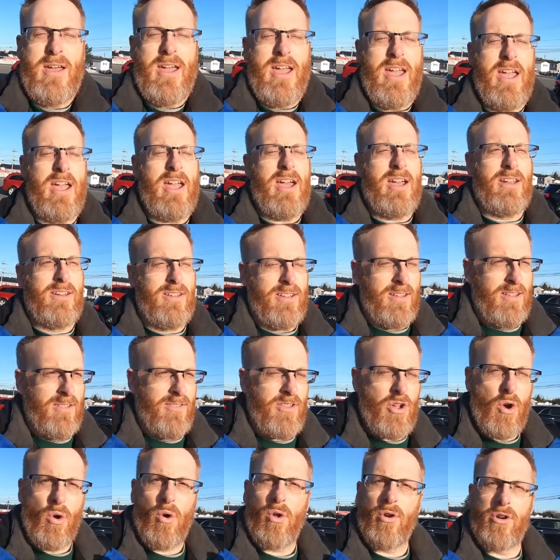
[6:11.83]
And
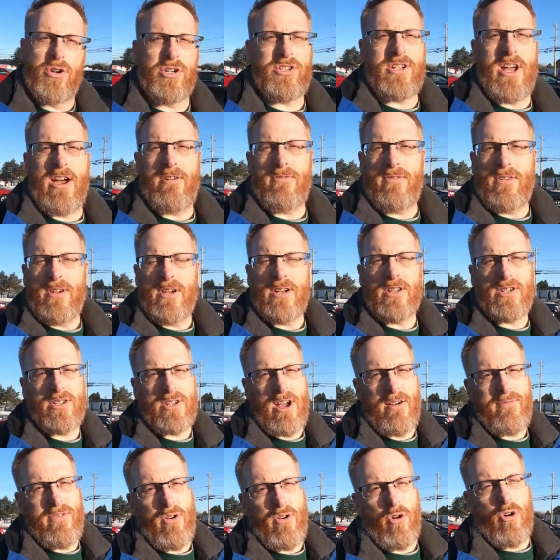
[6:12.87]
the older stuff is
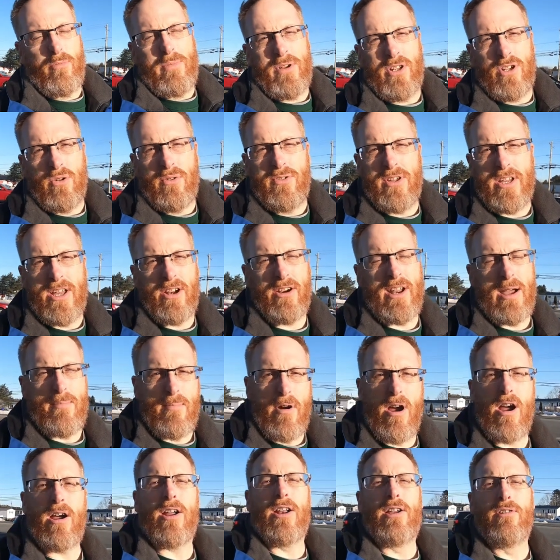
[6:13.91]
stuff that we'll be doing the internet
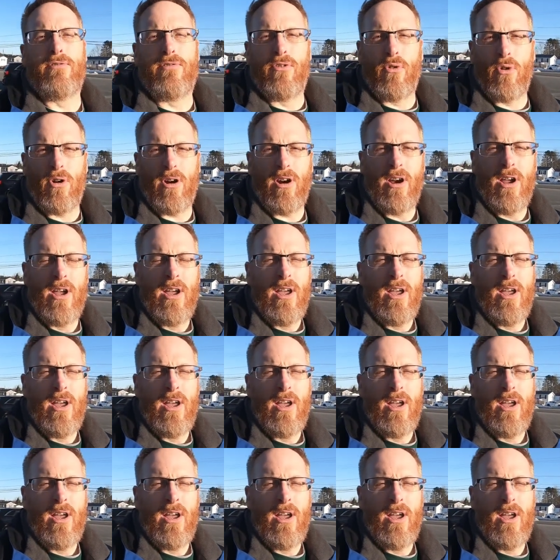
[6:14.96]
marketing for,